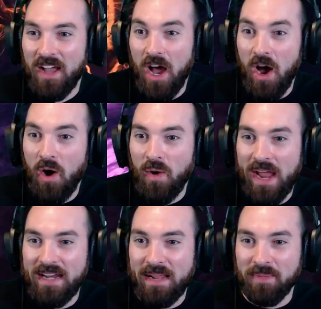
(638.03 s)
Oh,
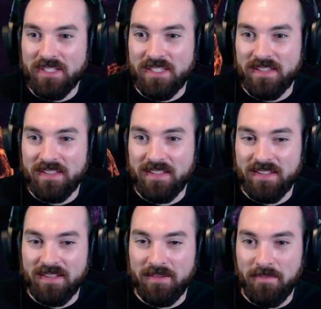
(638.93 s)
hey, Nameless.
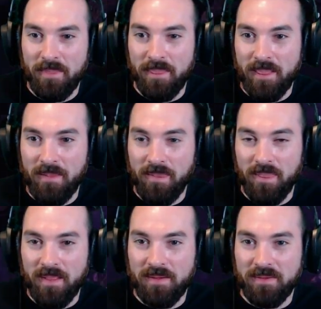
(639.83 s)
The, Drake
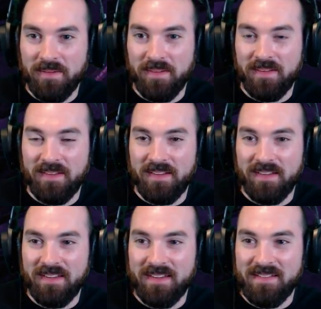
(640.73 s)
probably half broke it.
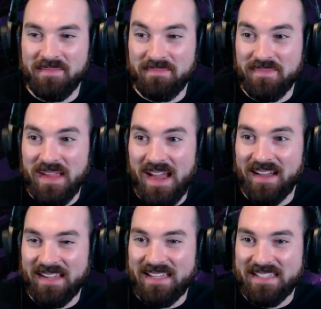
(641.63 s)
Yeah,
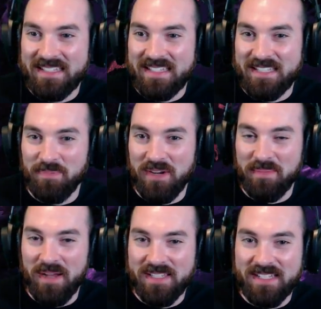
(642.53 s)
it's it's pretty
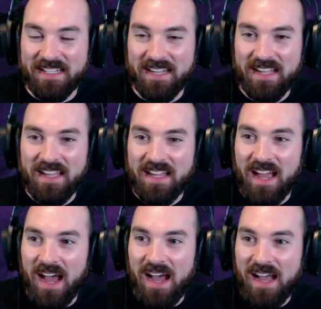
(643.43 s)
busted.
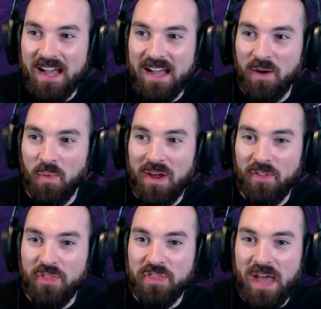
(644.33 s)
Uh,
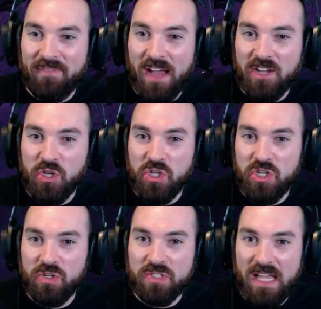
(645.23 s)
well, I've got good
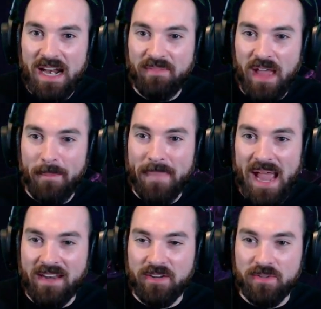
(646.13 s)
news and I've got
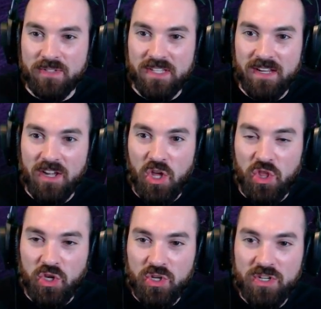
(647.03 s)
bad news.
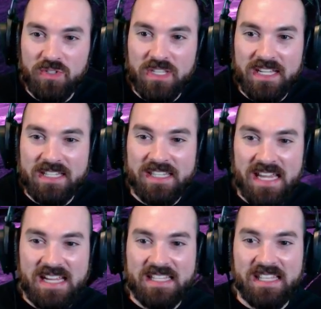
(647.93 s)
The good news is
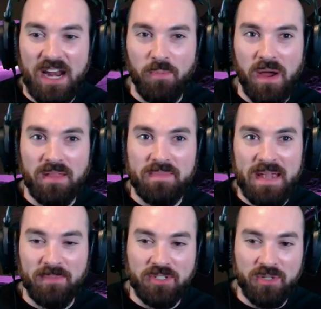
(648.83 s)
is that I'll probably be
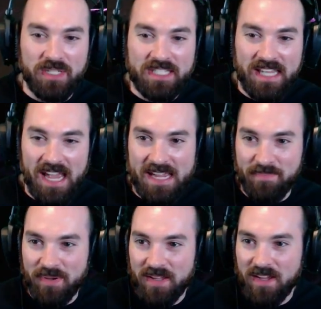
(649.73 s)
able to
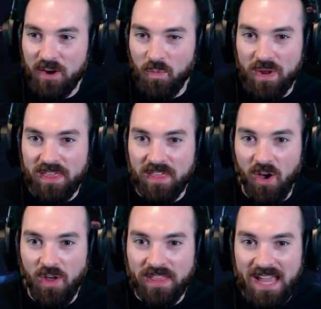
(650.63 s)
escape with
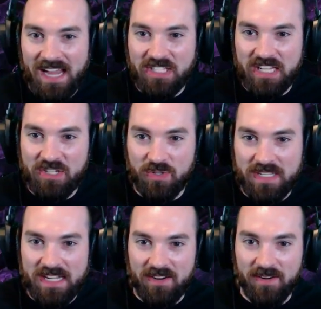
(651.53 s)
all the eggs and your
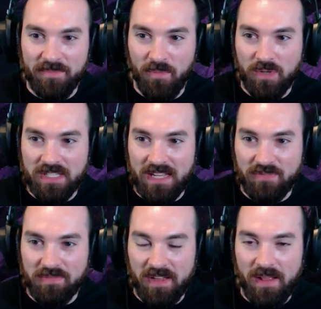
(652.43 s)
gear, what's
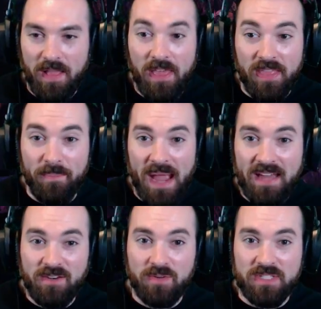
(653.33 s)
left of it. The
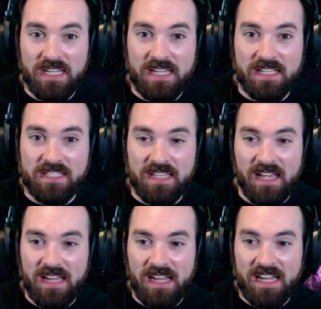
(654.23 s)
bad news is
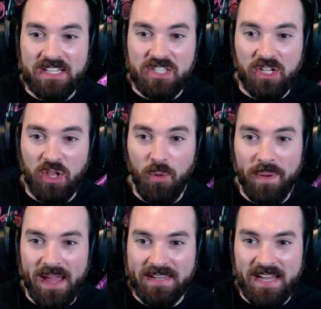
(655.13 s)
is the glow
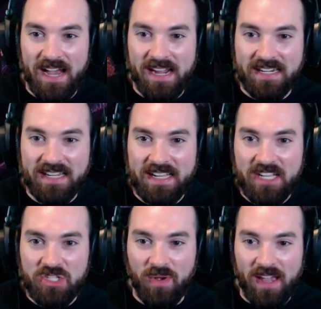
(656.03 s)
pet died
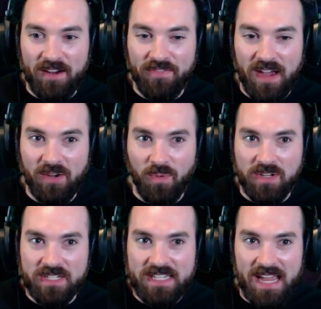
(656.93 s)
so I gotta find
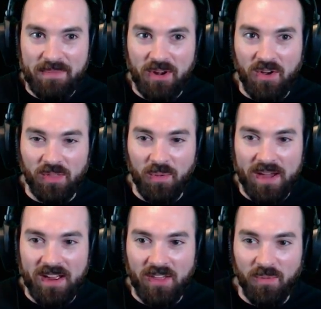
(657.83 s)
one to tame along the
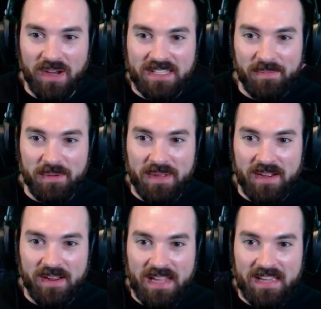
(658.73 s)
way, otherwise I'm gonna be
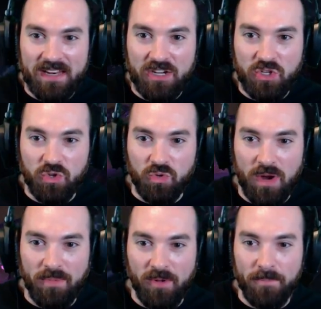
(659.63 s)
in
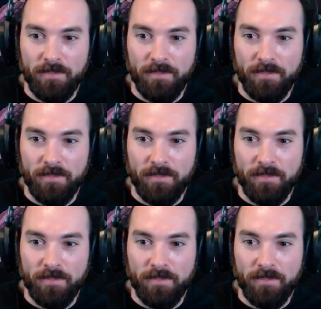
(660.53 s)
trouble.